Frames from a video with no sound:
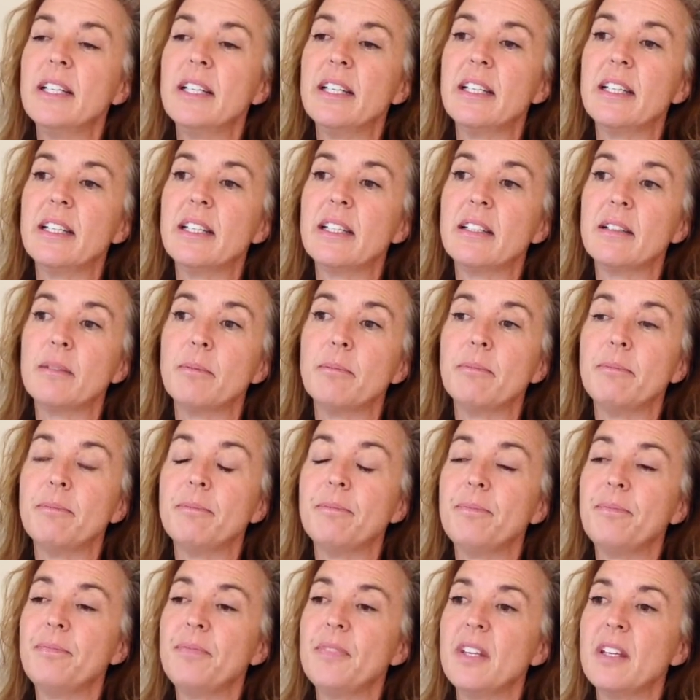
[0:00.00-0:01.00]

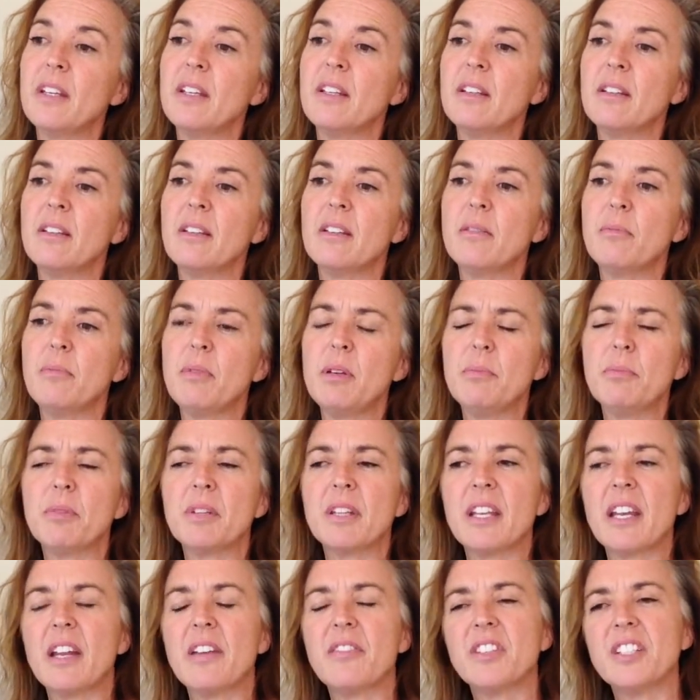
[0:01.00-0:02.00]
and people
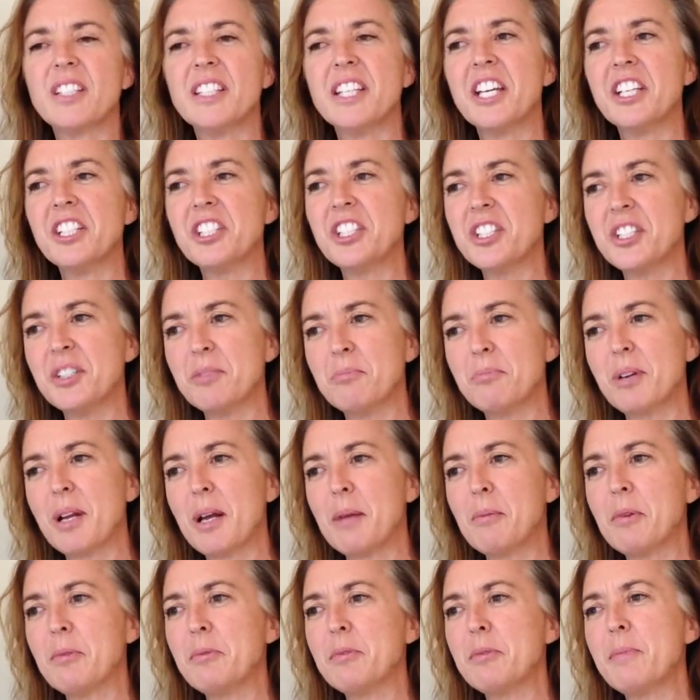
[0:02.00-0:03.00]
that have attention
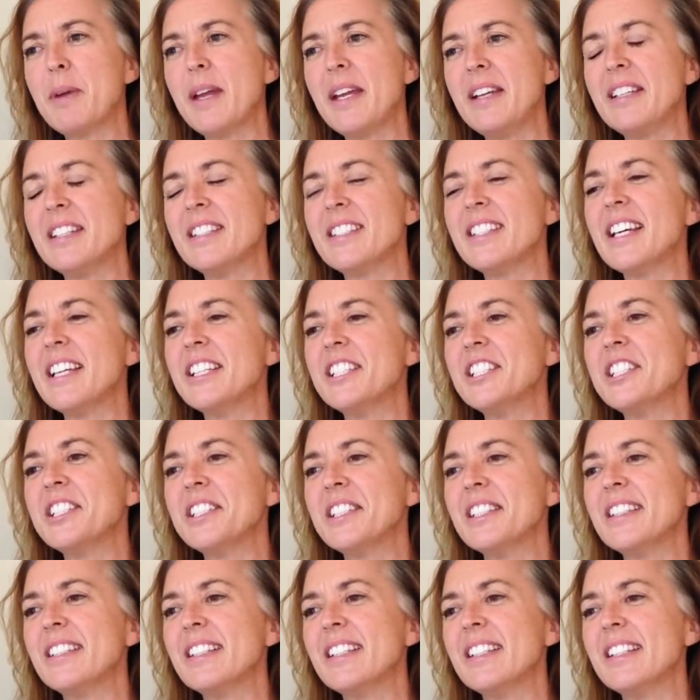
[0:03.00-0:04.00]
problems, paying
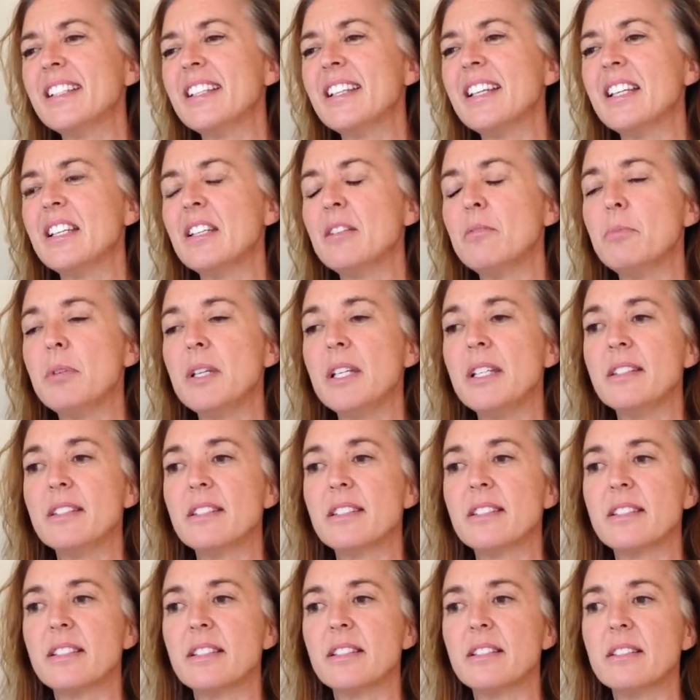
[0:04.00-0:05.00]
attention and being
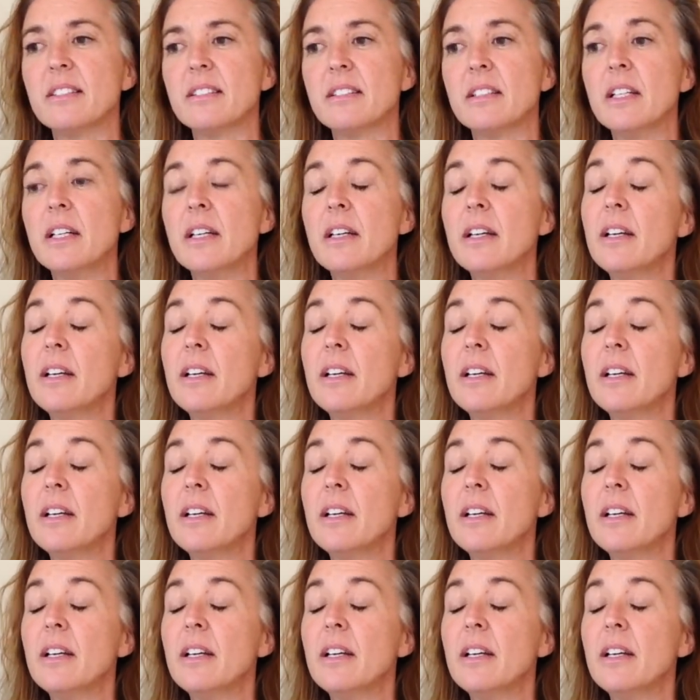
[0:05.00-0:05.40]
still.